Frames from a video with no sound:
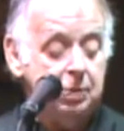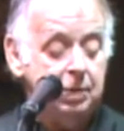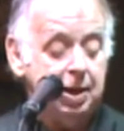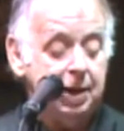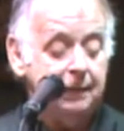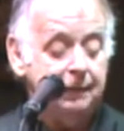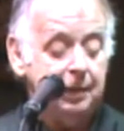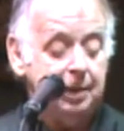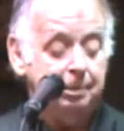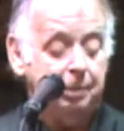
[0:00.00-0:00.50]

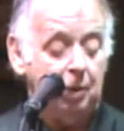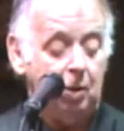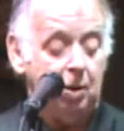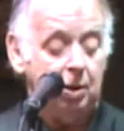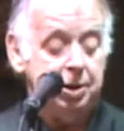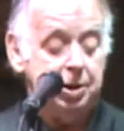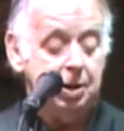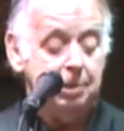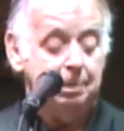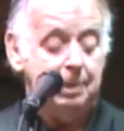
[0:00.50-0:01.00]
give up
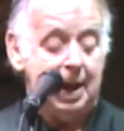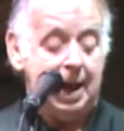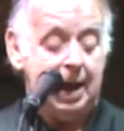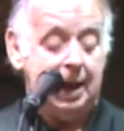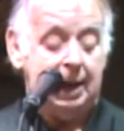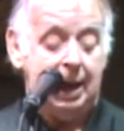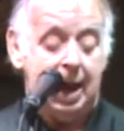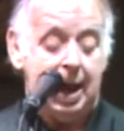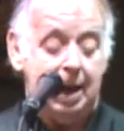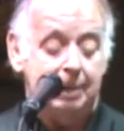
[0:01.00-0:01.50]
all your
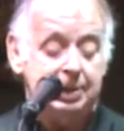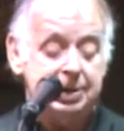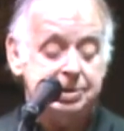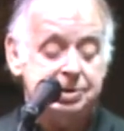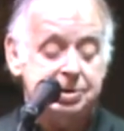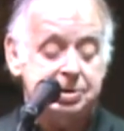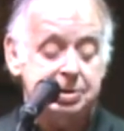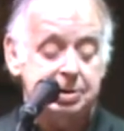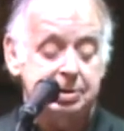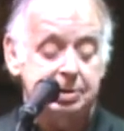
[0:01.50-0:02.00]
bad
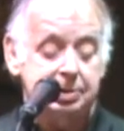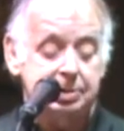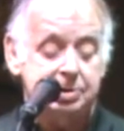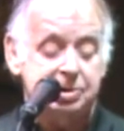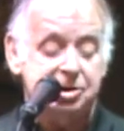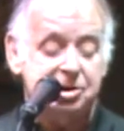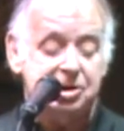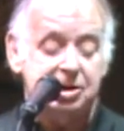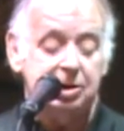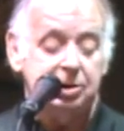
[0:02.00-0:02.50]
habits and
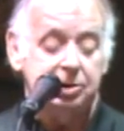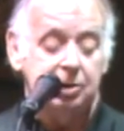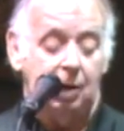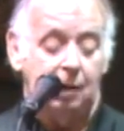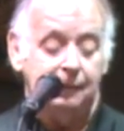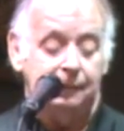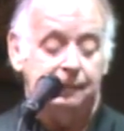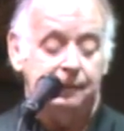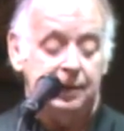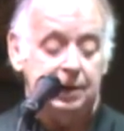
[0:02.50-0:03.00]
still
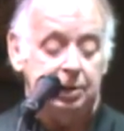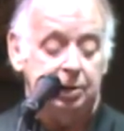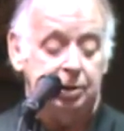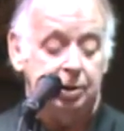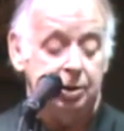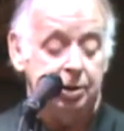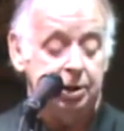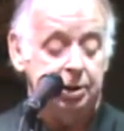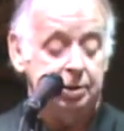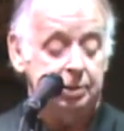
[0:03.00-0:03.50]
don't feel
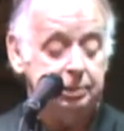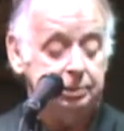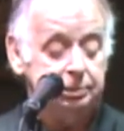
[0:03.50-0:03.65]
good.